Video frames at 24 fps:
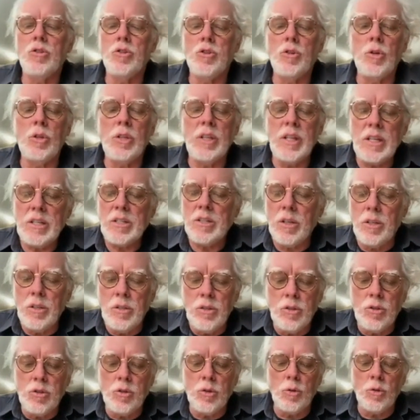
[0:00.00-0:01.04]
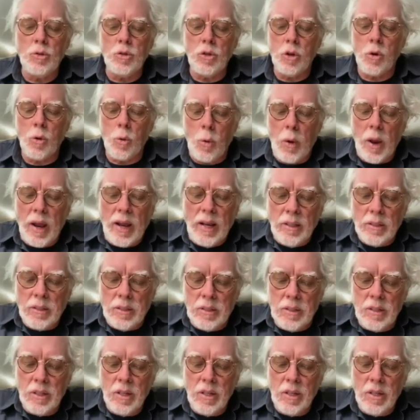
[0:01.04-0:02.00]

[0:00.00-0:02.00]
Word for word: to listen to the great